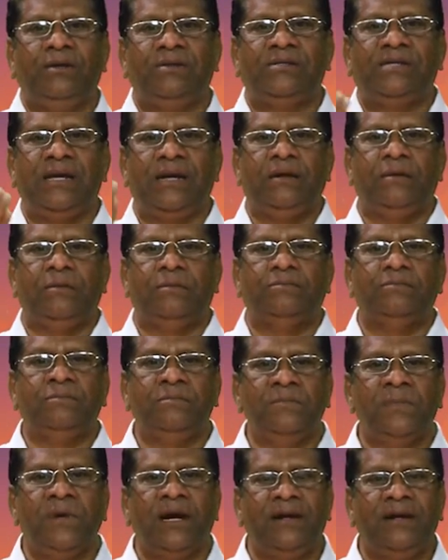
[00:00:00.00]
said,
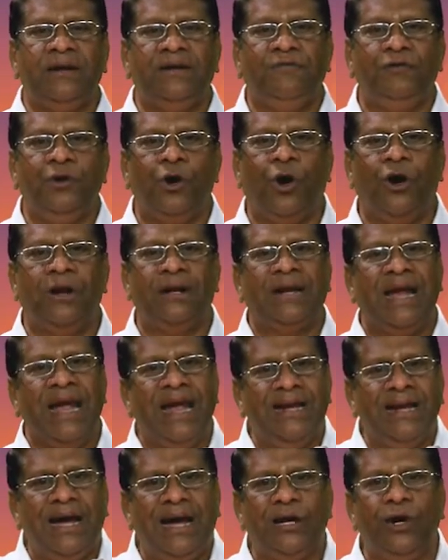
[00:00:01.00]
and we all
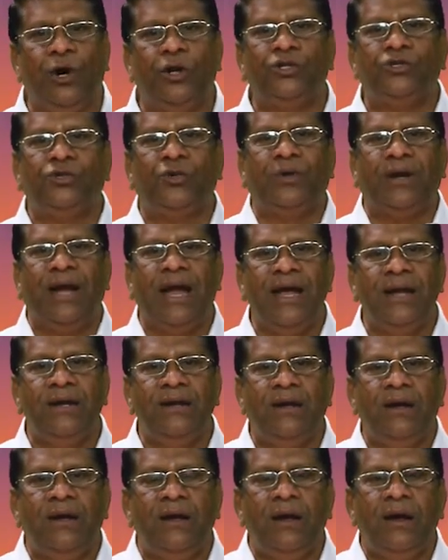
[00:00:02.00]
ran. I also ran.
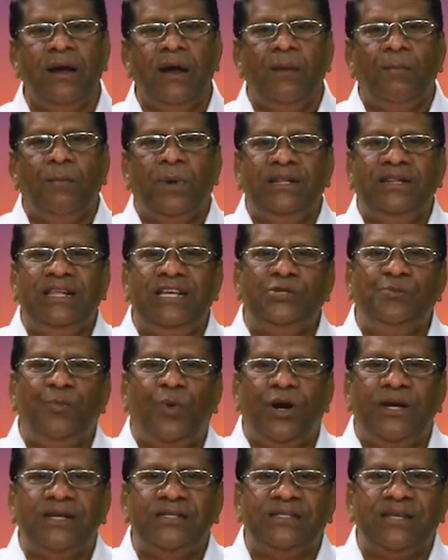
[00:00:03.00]
But these
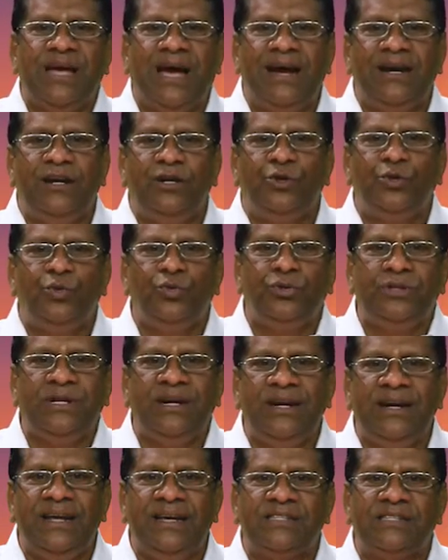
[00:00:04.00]
boys had
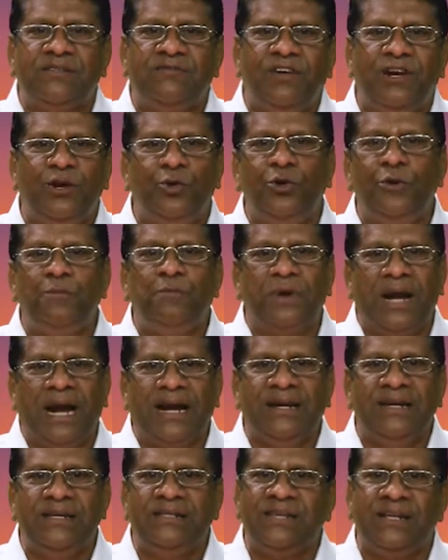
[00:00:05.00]
2-3 days very good
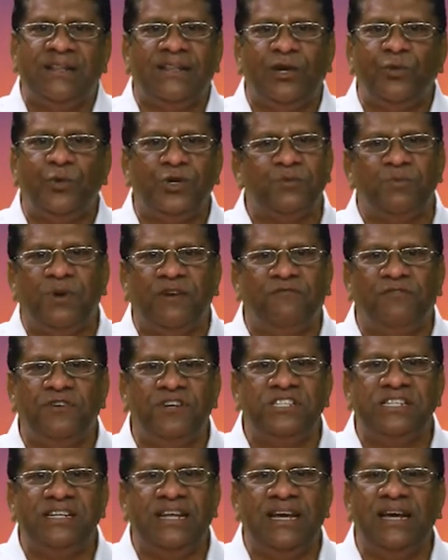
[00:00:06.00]
practice, and that was my
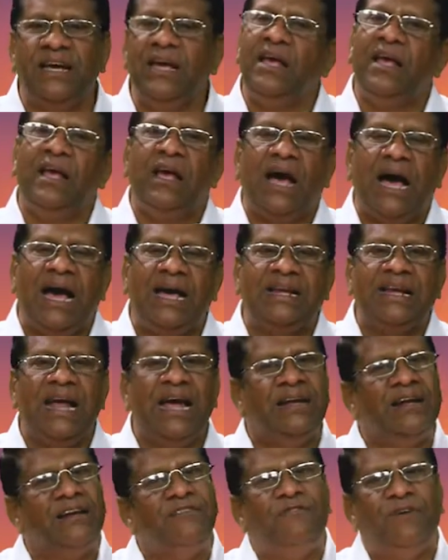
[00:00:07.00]
first day. I
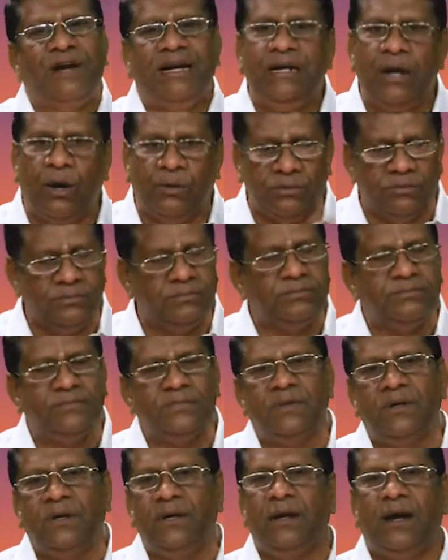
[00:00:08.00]
ran and fell down.
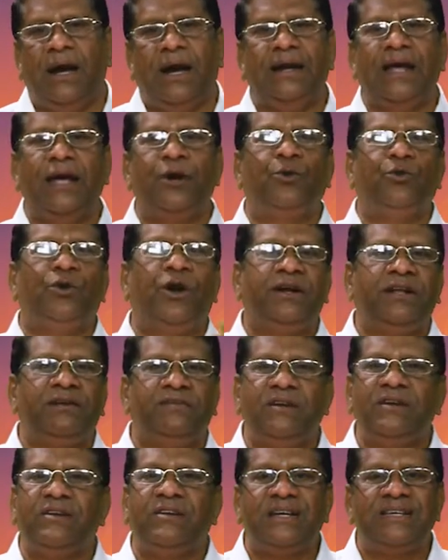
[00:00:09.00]
And I could not
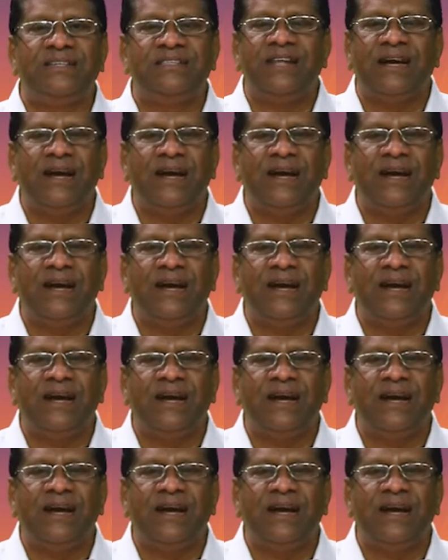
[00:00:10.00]
even reach the